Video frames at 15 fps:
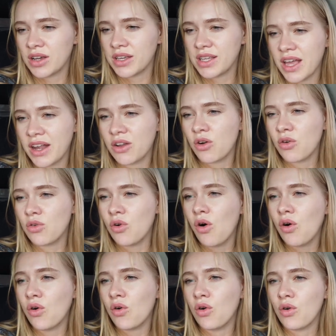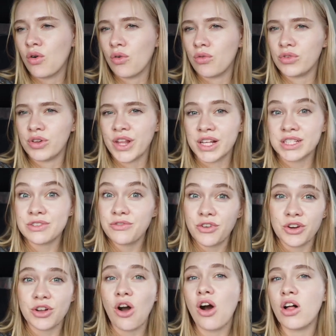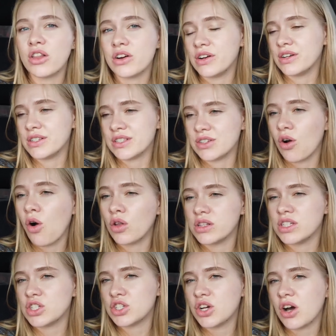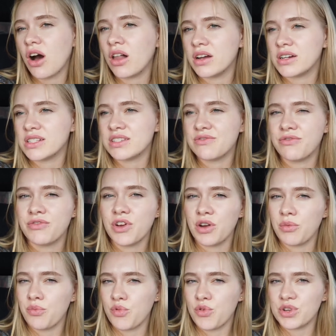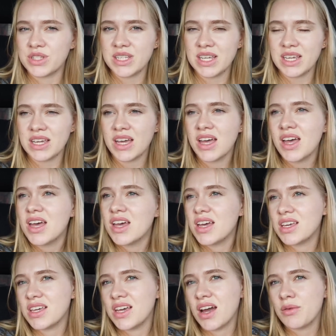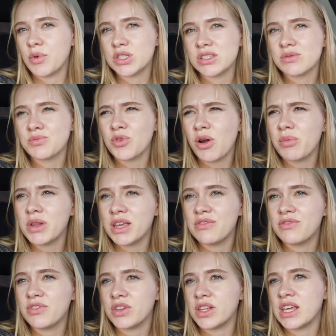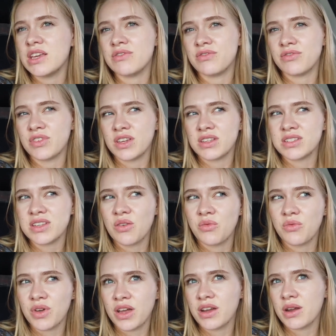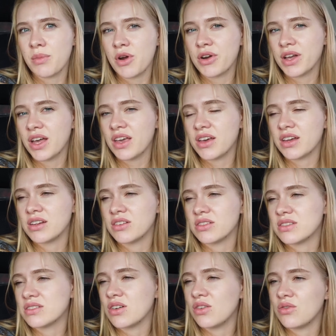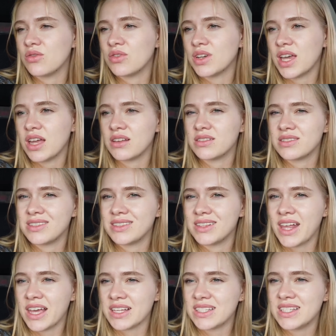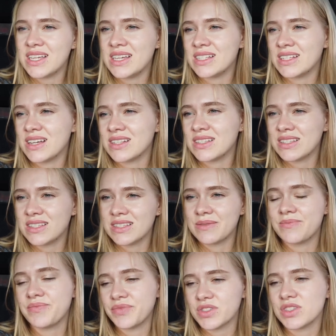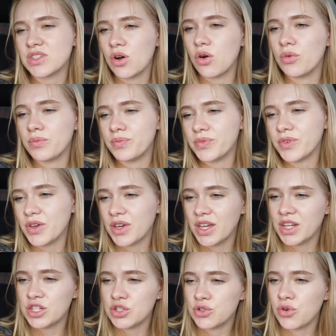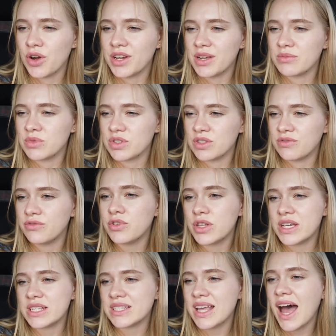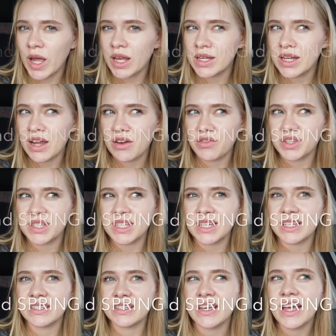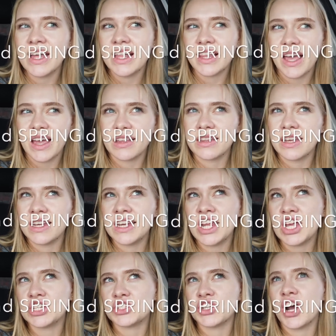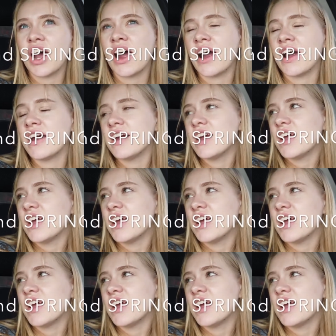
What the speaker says: yellow, gold, or like different colors, goldish colors, very pretty. Yeah, but probably if you live somewhere in America, you can also get like seasons, so you can enjoy them to the fullest when everything, like nature,